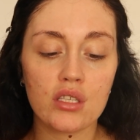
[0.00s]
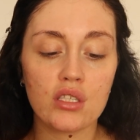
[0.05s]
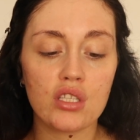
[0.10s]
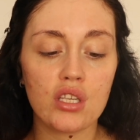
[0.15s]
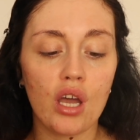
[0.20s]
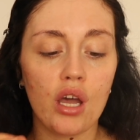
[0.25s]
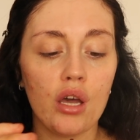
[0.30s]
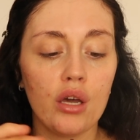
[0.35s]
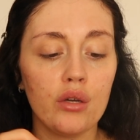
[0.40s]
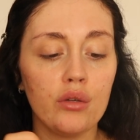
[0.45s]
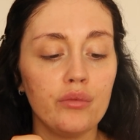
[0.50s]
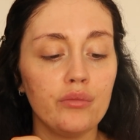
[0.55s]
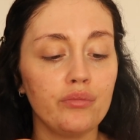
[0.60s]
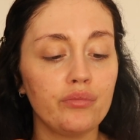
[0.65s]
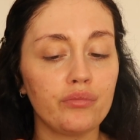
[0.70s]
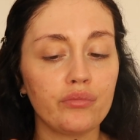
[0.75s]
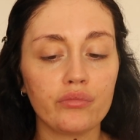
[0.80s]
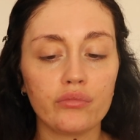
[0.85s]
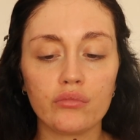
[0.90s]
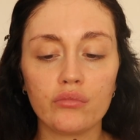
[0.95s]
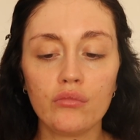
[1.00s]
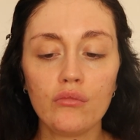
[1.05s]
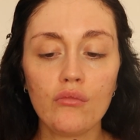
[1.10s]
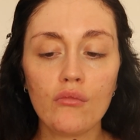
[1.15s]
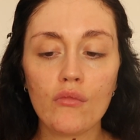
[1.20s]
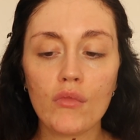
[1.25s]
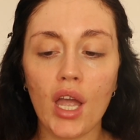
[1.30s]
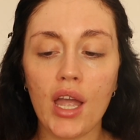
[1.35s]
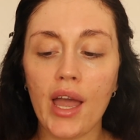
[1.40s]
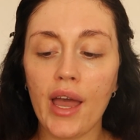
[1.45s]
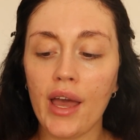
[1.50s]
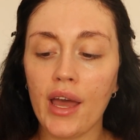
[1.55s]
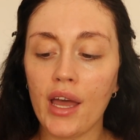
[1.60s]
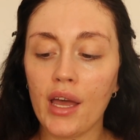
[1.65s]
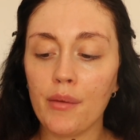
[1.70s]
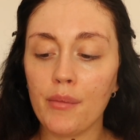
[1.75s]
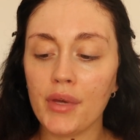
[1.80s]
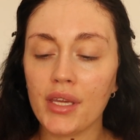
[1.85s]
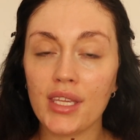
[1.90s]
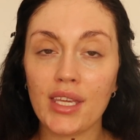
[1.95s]
So
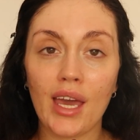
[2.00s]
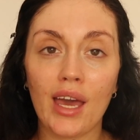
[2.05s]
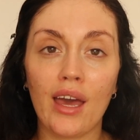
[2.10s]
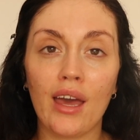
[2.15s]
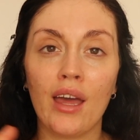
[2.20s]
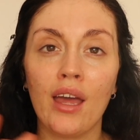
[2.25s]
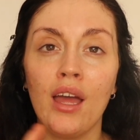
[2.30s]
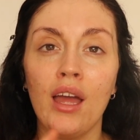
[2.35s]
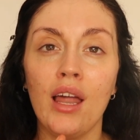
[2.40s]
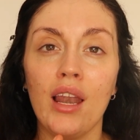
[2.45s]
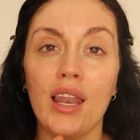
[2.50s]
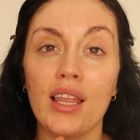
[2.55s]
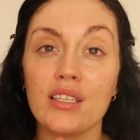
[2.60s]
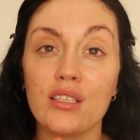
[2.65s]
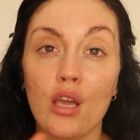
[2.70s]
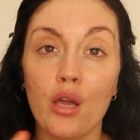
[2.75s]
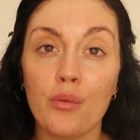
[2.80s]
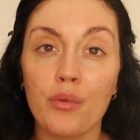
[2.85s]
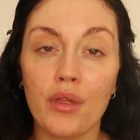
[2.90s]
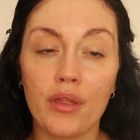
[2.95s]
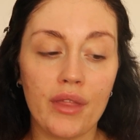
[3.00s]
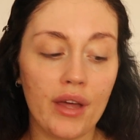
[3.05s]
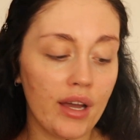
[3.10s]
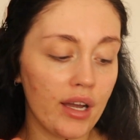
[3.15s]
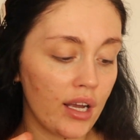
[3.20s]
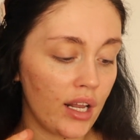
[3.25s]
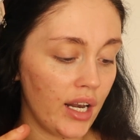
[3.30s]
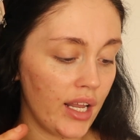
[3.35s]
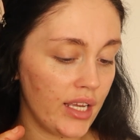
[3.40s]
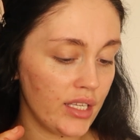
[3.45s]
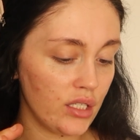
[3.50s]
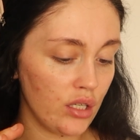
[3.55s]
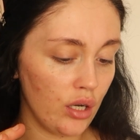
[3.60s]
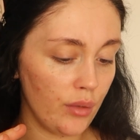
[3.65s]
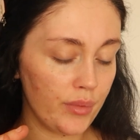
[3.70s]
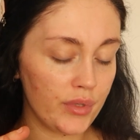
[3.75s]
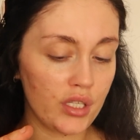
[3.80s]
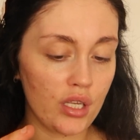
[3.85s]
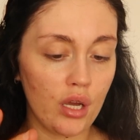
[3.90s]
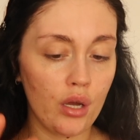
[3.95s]
yeah, let's hope that that clears
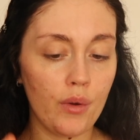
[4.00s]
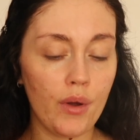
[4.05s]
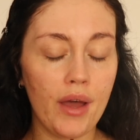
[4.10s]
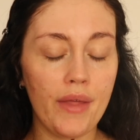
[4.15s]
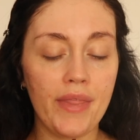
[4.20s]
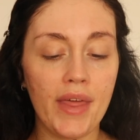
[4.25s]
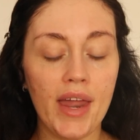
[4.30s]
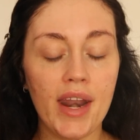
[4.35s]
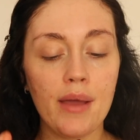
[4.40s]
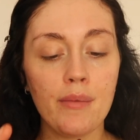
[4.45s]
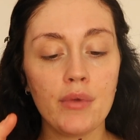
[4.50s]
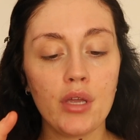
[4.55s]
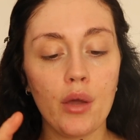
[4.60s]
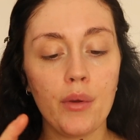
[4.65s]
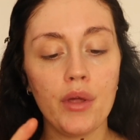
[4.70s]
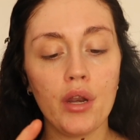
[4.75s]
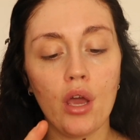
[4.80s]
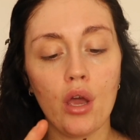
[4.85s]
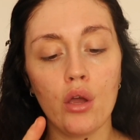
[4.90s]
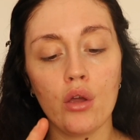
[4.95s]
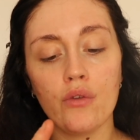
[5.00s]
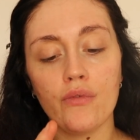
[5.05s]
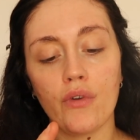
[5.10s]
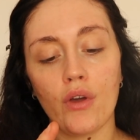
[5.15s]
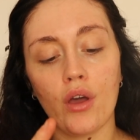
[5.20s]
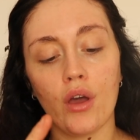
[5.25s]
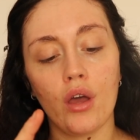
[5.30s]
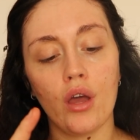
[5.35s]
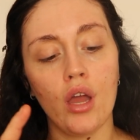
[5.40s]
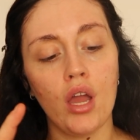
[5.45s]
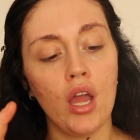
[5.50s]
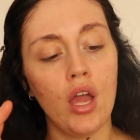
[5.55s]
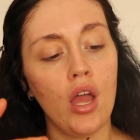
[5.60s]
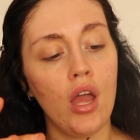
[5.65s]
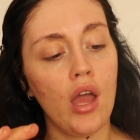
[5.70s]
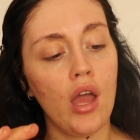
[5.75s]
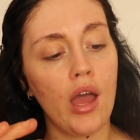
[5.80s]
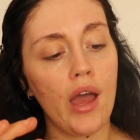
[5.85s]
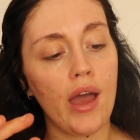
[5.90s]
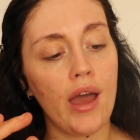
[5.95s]
up. So then I'm going over,
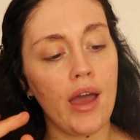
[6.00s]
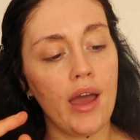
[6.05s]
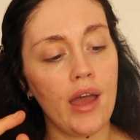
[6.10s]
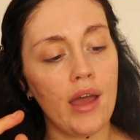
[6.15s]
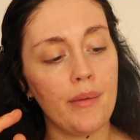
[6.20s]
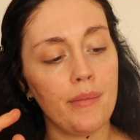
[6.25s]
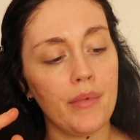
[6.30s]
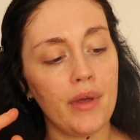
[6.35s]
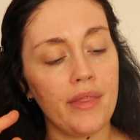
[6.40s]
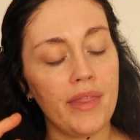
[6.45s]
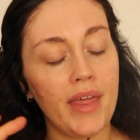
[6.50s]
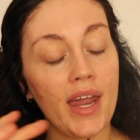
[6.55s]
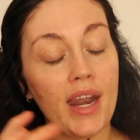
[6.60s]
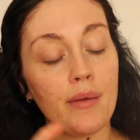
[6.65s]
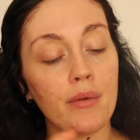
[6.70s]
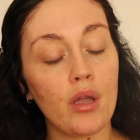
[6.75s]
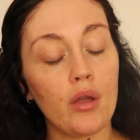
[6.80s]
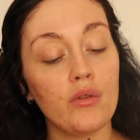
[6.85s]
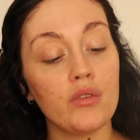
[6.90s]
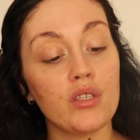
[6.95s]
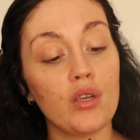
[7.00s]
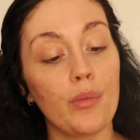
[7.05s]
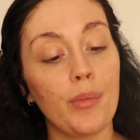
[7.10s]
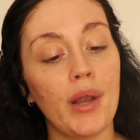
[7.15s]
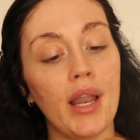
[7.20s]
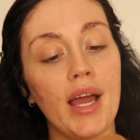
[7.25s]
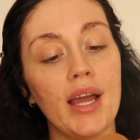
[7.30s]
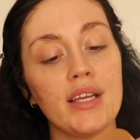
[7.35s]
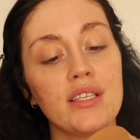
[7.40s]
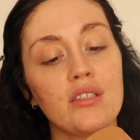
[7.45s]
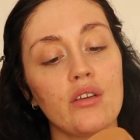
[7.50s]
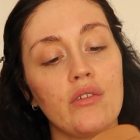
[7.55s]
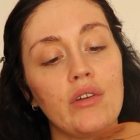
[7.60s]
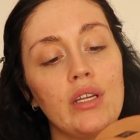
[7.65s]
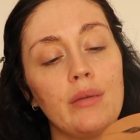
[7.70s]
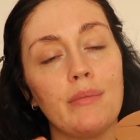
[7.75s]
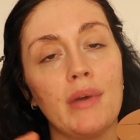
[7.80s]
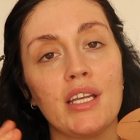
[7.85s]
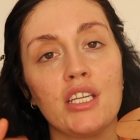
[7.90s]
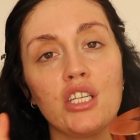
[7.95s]
then I'm going to apply,
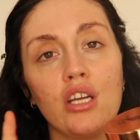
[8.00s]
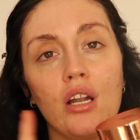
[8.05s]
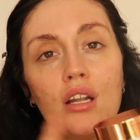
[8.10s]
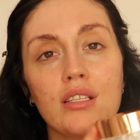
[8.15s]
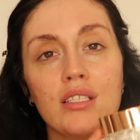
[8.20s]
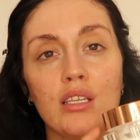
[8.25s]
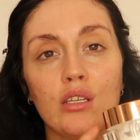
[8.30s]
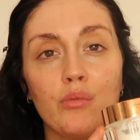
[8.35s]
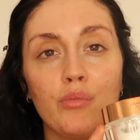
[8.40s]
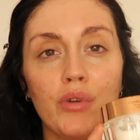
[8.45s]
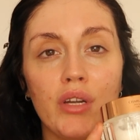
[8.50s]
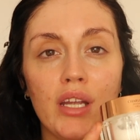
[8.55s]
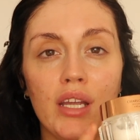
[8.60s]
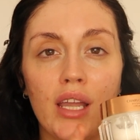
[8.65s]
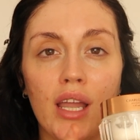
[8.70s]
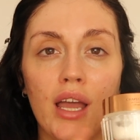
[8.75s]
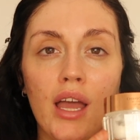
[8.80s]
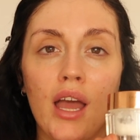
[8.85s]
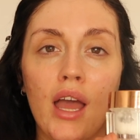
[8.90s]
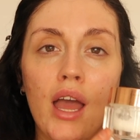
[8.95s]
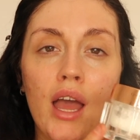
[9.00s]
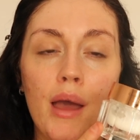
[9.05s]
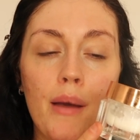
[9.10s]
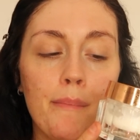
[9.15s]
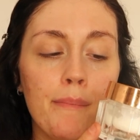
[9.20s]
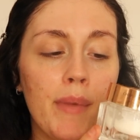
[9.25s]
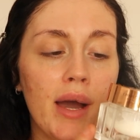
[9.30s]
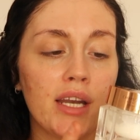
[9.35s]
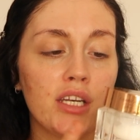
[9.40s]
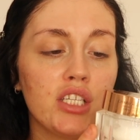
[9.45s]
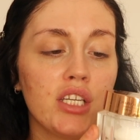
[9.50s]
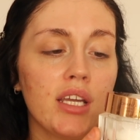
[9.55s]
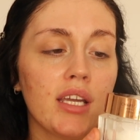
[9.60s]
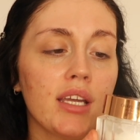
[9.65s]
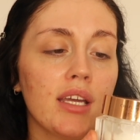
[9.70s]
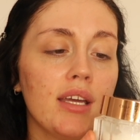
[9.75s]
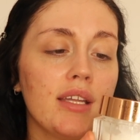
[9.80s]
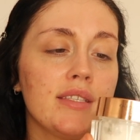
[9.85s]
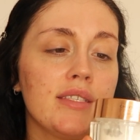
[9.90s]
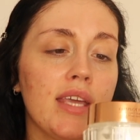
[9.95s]
my Charlotte Tilbury
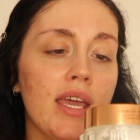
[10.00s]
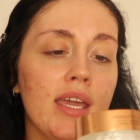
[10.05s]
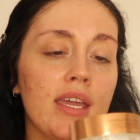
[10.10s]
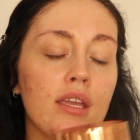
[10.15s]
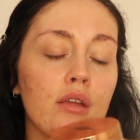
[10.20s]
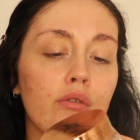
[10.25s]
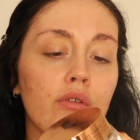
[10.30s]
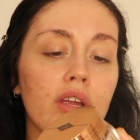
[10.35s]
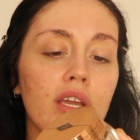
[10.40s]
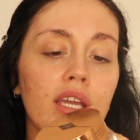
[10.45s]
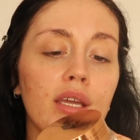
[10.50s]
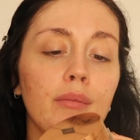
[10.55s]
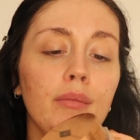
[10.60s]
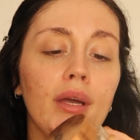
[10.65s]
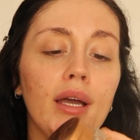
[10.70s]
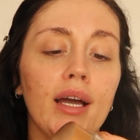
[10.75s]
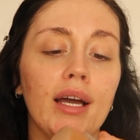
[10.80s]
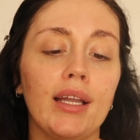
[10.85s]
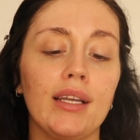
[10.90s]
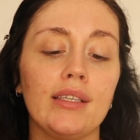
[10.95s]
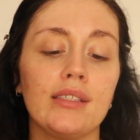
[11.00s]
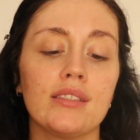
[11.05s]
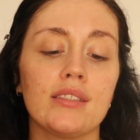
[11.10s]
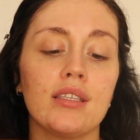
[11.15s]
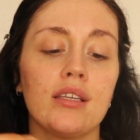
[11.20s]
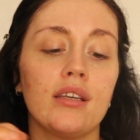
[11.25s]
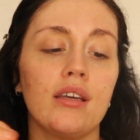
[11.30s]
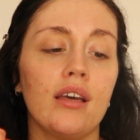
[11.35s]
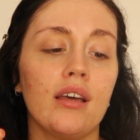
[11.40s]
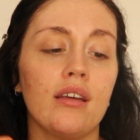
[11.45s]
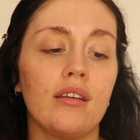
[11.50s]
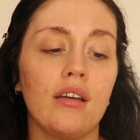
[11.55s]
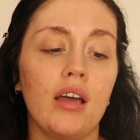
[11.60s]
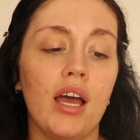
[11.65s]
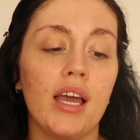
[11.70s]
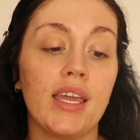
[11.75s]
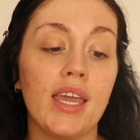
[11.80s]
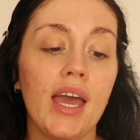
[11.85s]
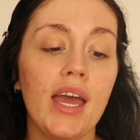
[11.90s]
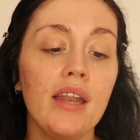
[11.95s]
Magic Day Cream, and
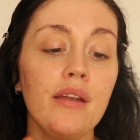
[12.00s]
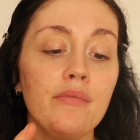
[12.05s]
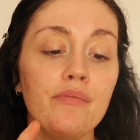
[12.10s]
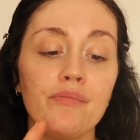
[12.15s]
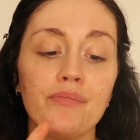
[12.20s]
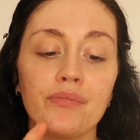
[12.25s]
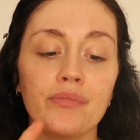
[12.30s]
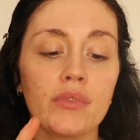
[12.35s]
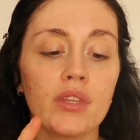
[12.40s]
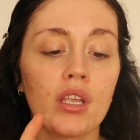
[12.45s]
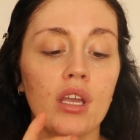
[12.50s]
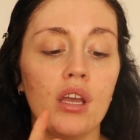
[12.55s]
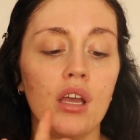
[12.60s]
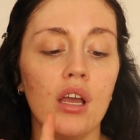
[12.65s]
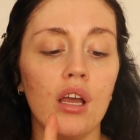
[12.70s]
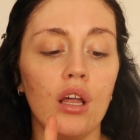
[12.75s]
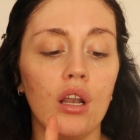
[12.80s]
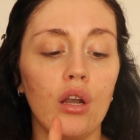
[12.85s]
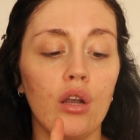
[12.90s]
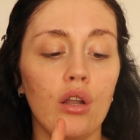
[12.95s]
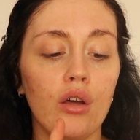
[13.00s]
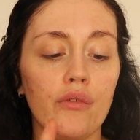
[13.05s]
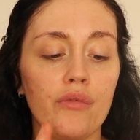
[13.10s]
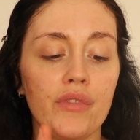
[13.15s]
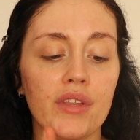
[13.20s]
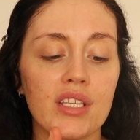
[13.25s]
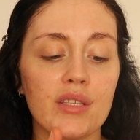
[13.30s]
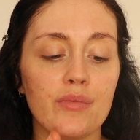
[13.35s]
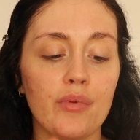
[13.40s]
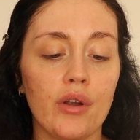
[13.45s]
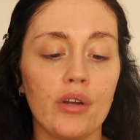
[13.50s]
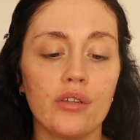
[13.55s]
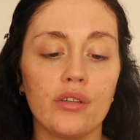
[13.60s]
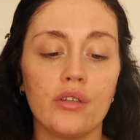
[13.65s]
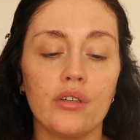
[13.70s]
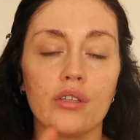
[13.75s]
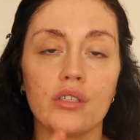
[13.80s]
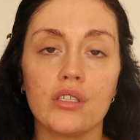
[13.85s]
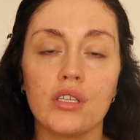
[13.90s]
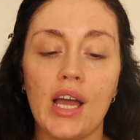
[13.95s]
again, Love this
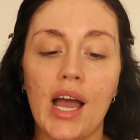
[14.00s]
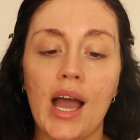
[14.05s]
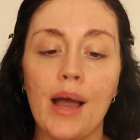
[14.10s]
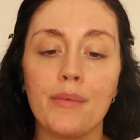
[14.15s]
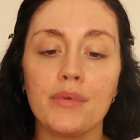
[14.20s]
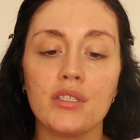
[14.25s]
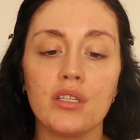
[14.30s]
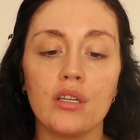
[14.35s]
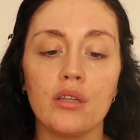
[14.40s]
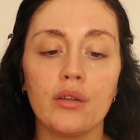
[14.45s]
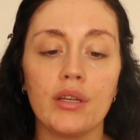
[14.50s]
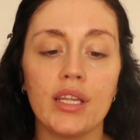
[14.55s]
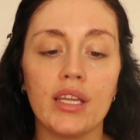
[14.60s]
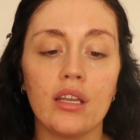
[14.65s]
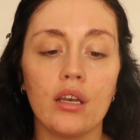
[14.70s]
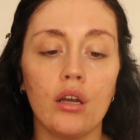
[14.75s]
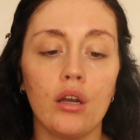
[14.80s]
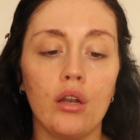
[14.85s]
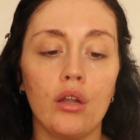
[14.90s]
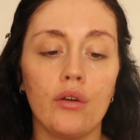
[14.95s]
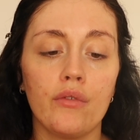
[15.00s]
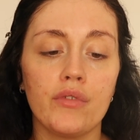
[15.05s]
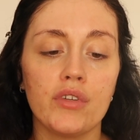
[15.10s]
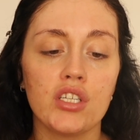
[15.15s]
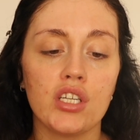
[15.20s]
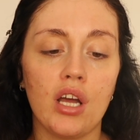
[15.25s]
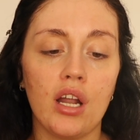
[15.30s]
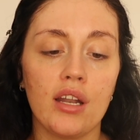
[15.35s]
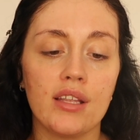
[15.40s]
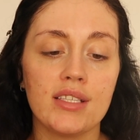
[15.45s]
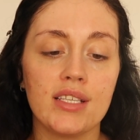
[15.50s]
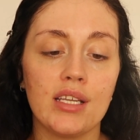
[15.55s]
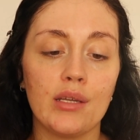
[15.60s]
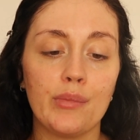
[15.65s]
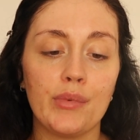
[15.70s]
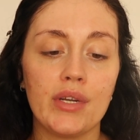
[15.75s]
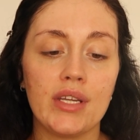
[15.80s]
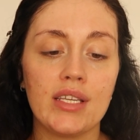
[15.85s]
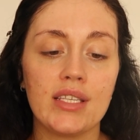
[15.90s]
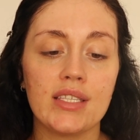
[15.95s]
product. Absolutely love Charlotte
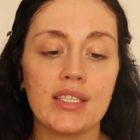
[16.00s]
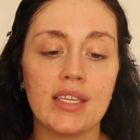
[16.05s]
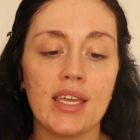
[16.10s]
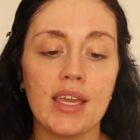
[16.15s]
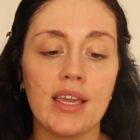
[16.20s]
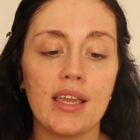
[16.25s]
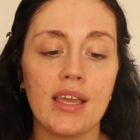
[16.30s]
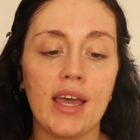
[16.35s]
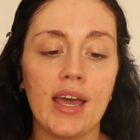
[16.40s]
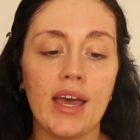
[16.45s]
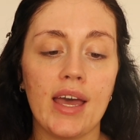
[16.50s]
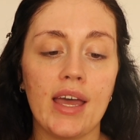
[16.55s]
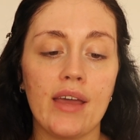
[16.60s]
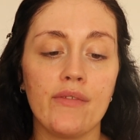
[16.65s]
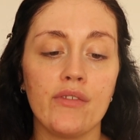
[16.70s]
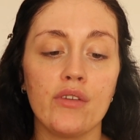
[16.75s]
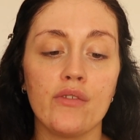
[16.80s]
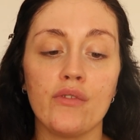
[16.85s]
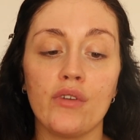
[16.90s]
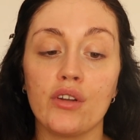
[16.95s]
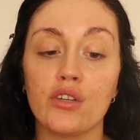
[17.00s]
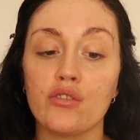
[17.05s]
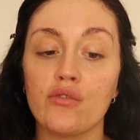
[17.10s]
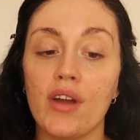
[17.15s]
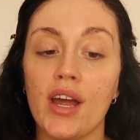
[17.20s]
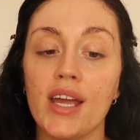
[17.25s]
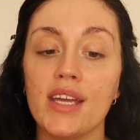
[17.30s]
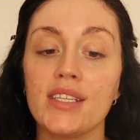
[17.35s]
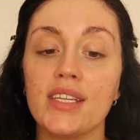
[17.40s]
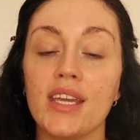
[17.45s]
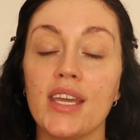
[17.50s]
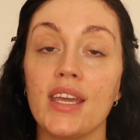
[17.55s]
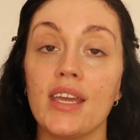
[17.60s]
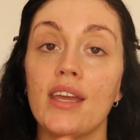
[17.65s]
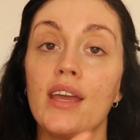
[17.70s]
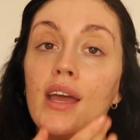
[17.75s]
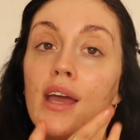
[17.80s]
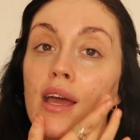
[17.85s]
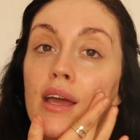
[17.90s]
Tilbury skincare. If you've not tried it,